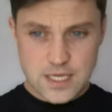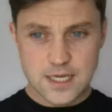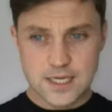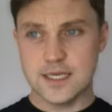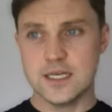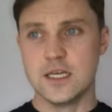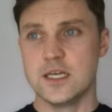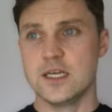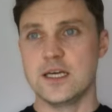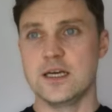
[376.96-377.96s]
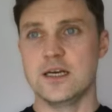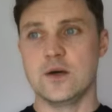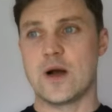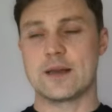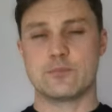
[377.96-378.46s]

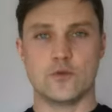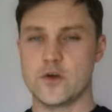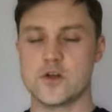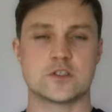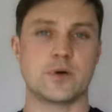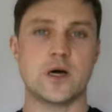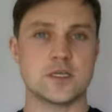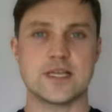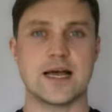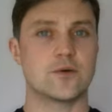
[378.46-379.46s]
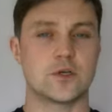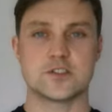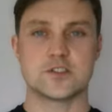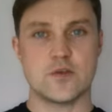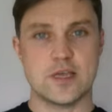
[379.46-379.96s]
or had portfolios passed down,
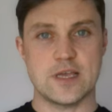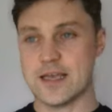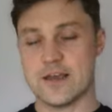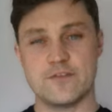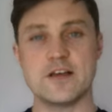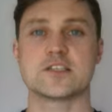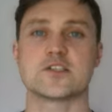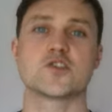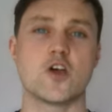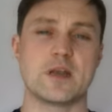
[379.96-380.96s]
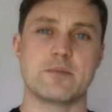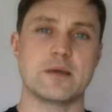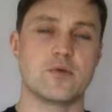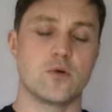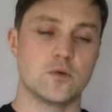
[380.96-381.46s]
like so it affected so many
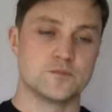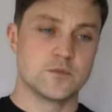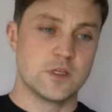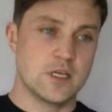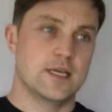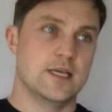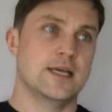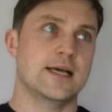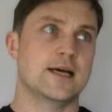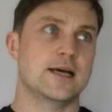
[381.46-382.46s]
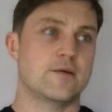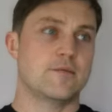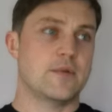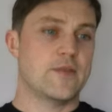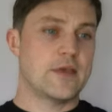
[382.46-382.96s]
people.
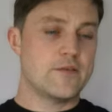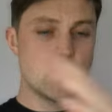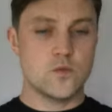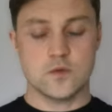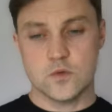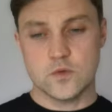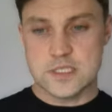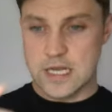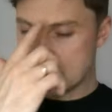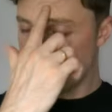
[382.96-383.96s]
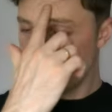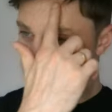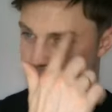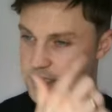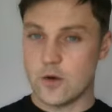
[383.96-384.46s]
And they owned all these
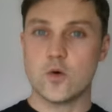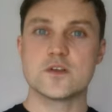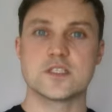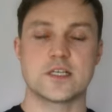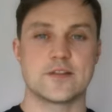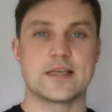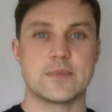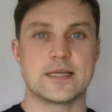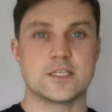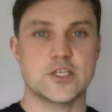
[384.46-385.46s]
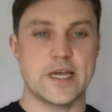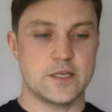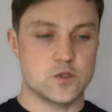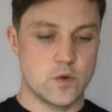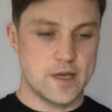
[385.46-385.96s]
assets. Now all of a sudden they made a
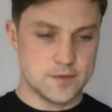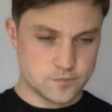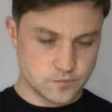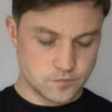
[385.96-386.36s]
change where